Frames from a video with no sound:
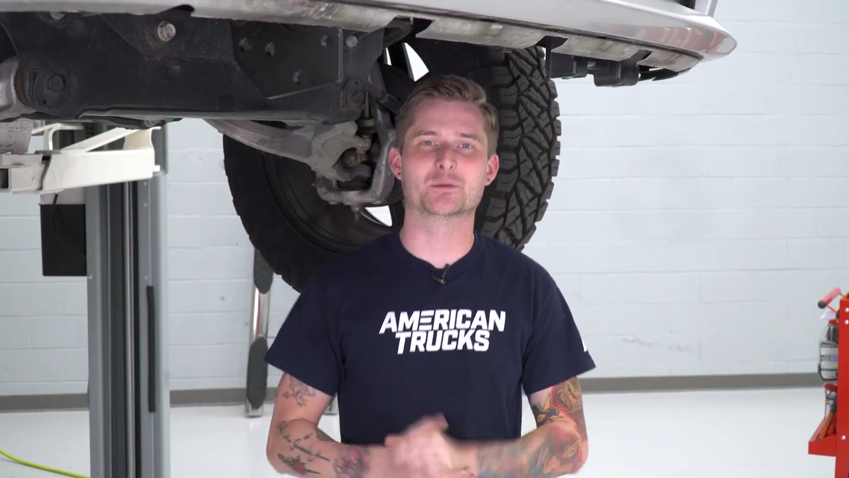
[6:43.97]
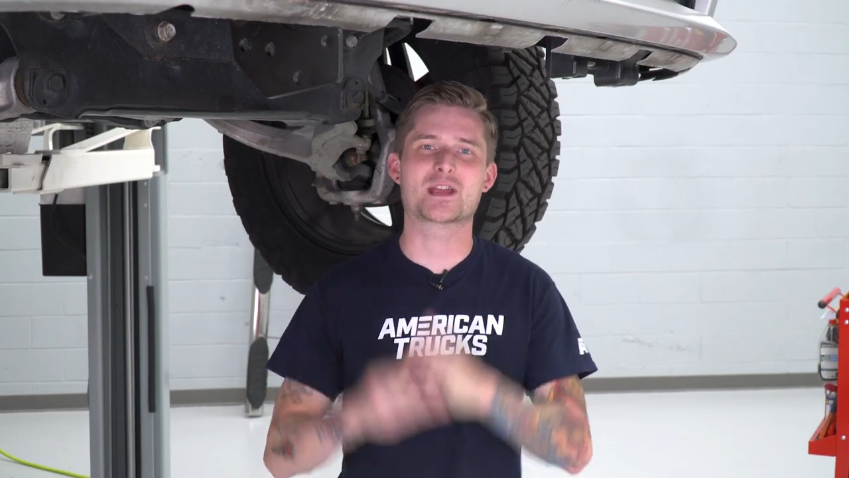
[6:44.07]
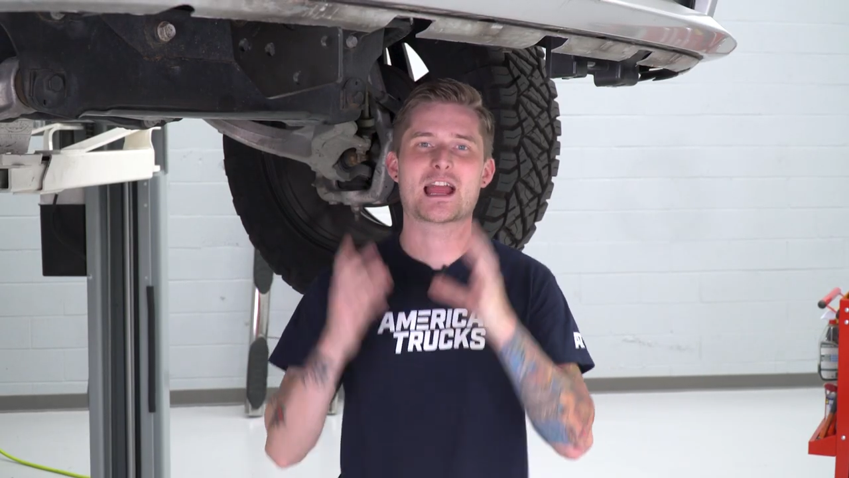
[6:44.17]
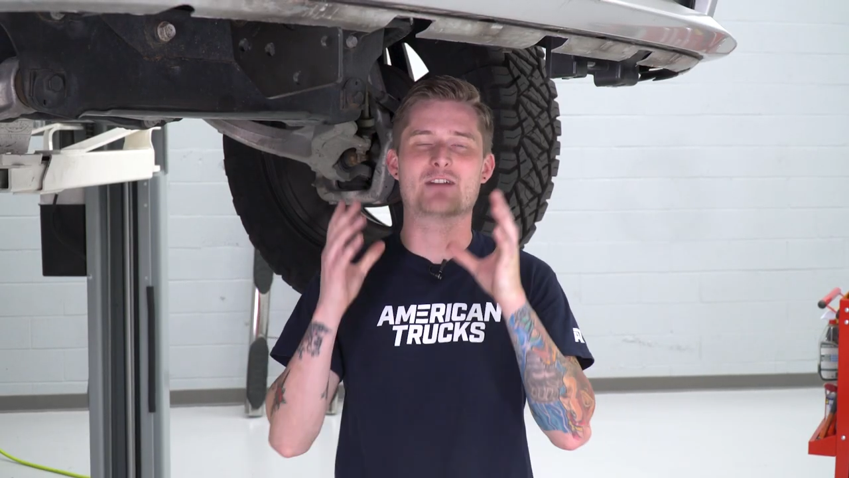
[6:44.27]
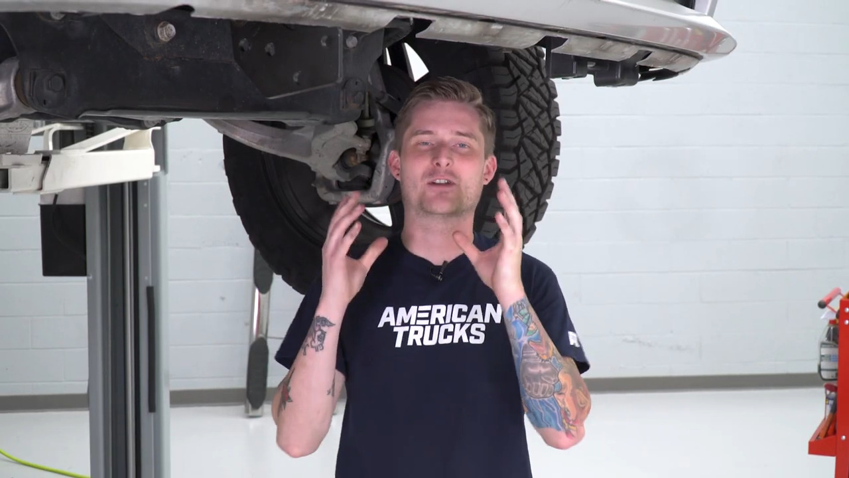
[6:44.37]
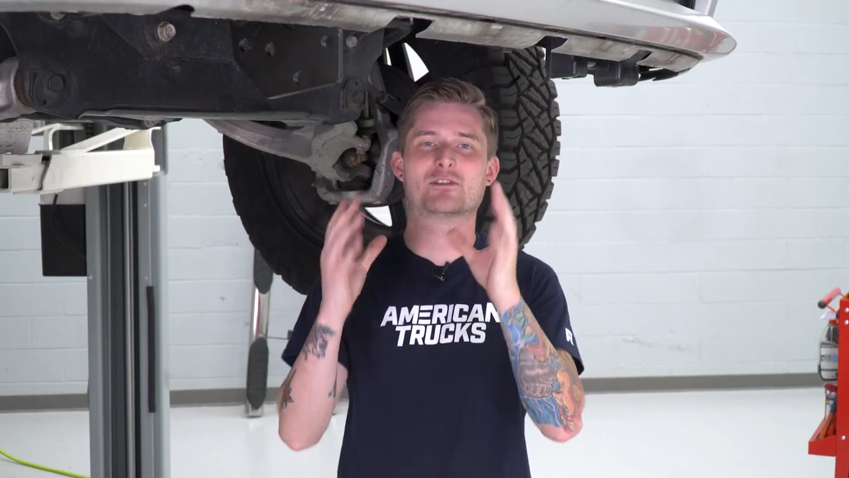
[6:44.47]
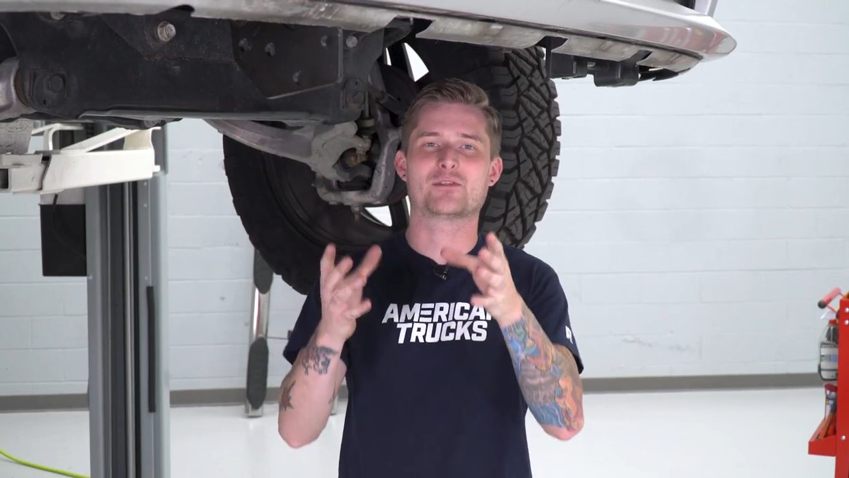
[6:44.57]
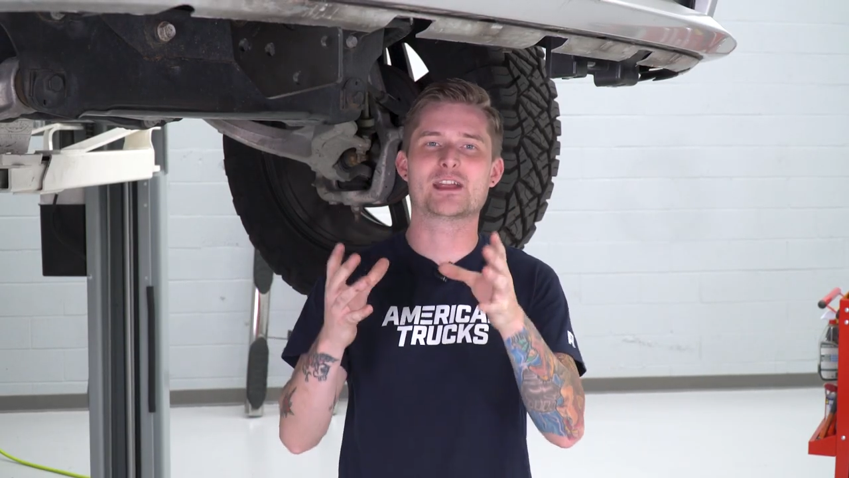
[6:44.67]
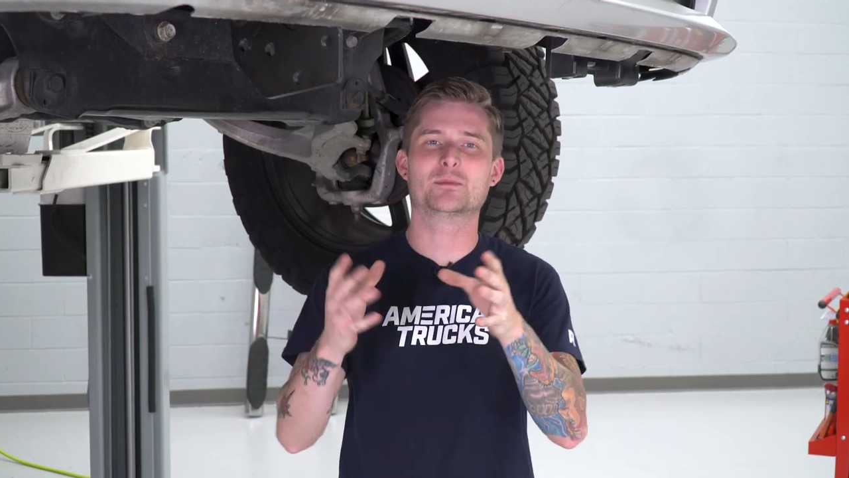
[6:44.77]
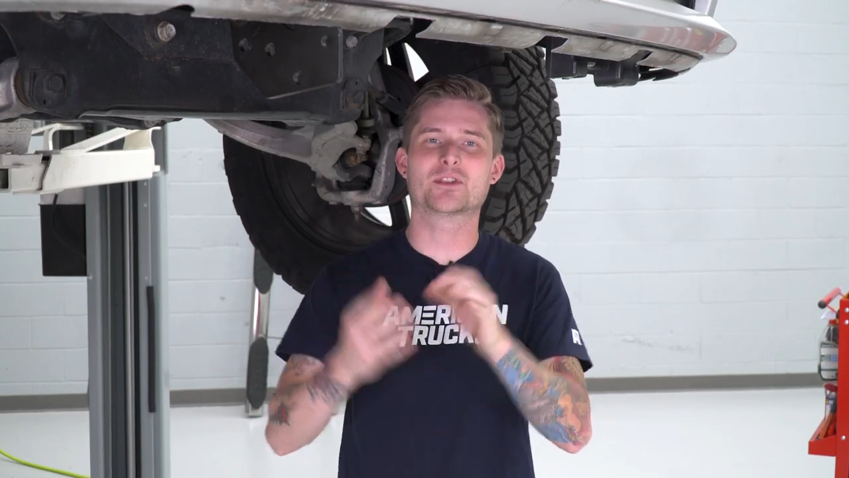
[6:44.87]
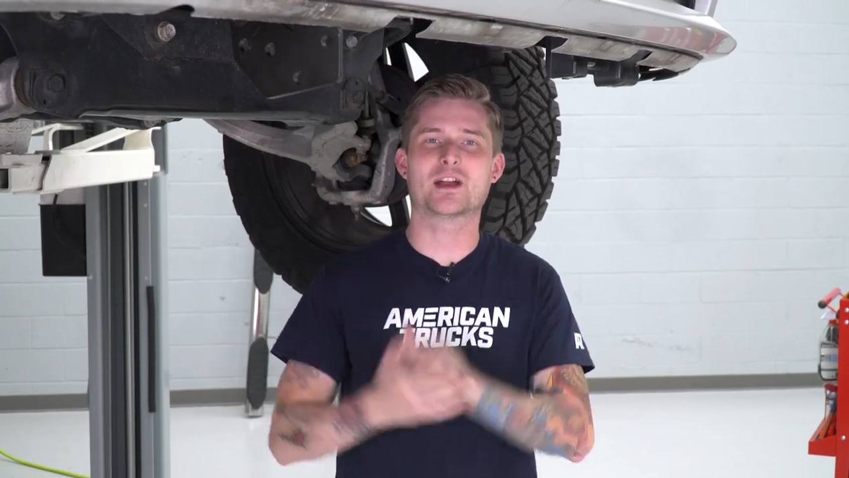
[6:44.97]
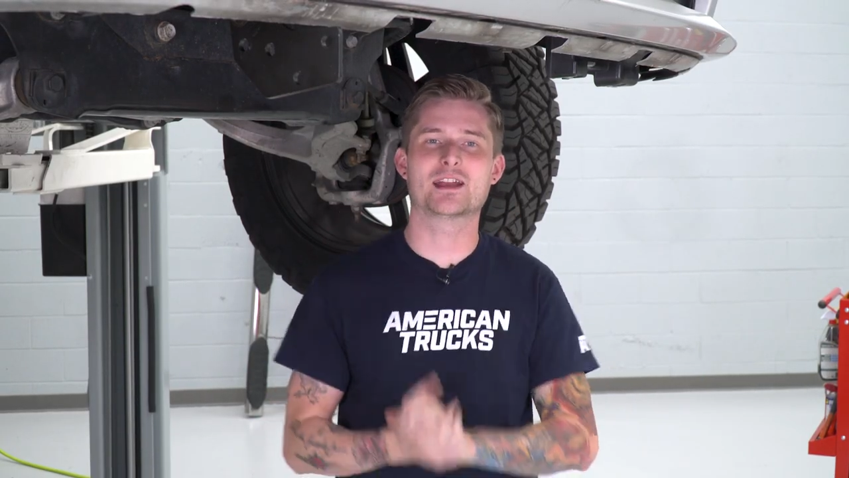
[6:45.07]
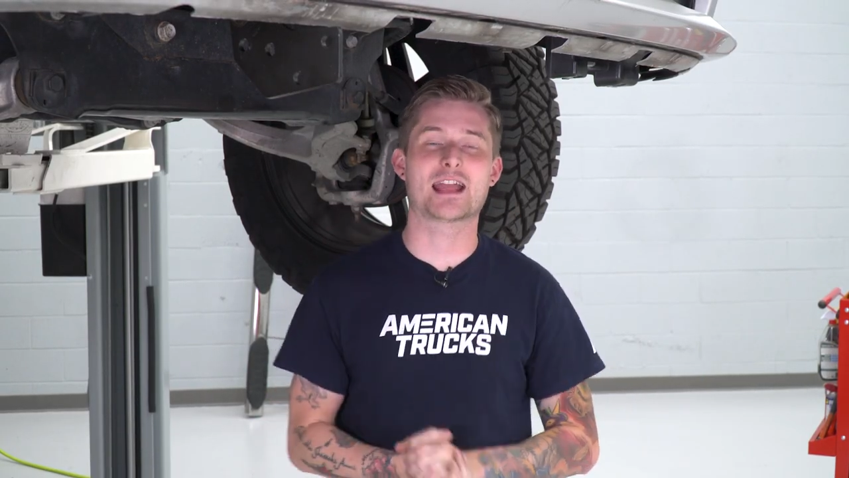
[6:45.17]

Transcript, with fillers: We have our frame side